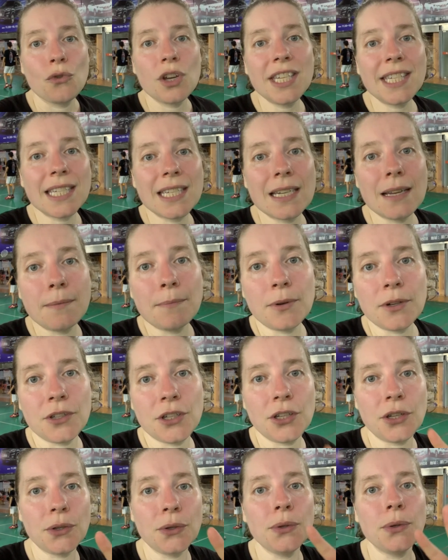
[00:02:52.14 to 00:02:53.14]
Reason number
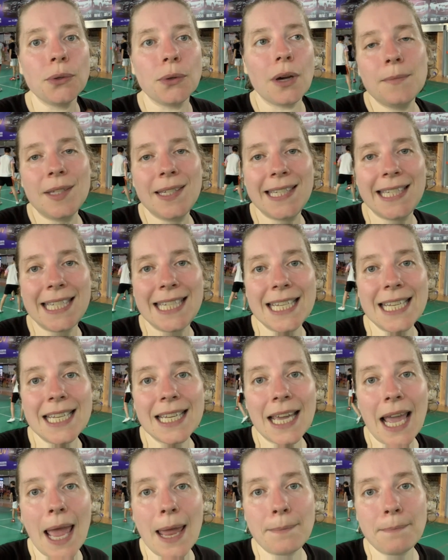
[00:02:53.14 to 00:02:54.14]
two,
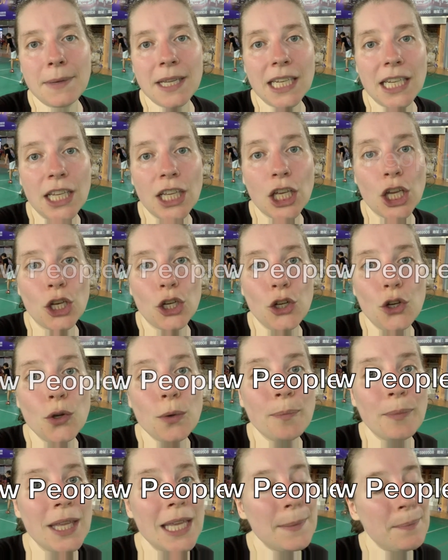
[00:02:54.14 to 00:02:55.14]
seeing and meeting new
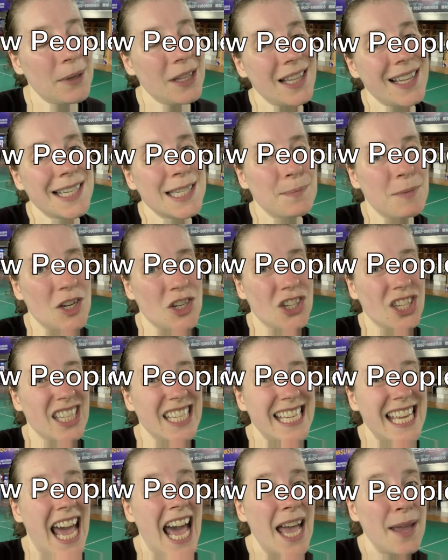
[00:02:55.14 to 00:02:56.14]
people,
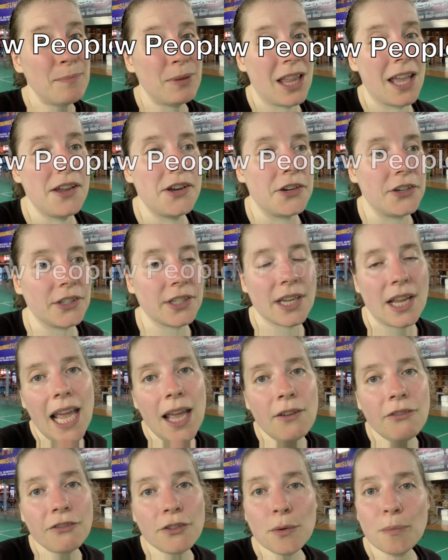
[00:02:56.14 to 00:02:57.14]
especially high players.
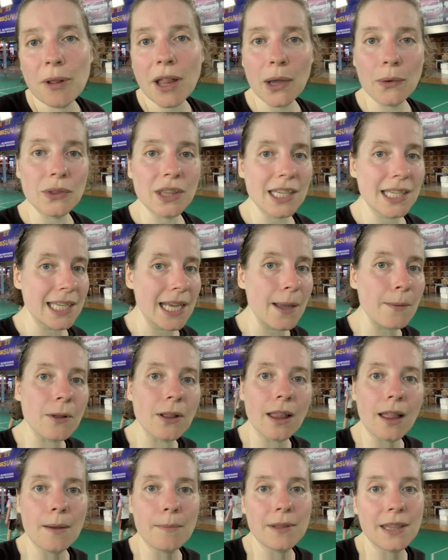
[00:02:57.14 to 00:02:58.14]
If you play with the same
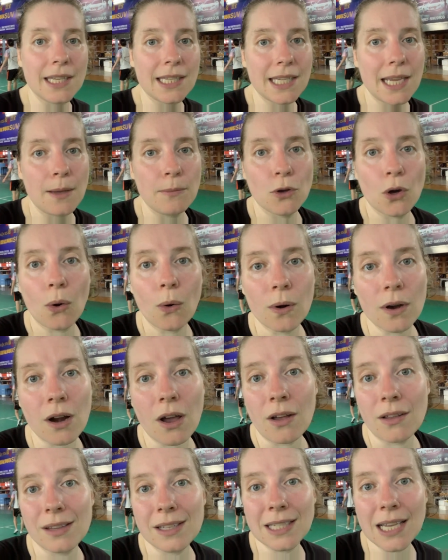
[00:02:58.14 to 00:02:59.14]
club at the same court
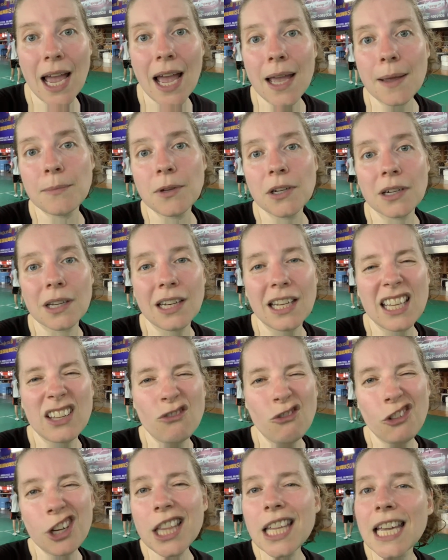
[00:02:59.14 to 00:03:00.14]
all the time, you're gonna
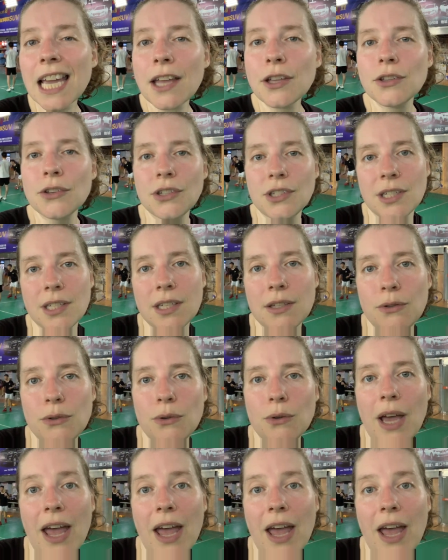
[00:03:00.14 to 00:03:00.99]
really get used to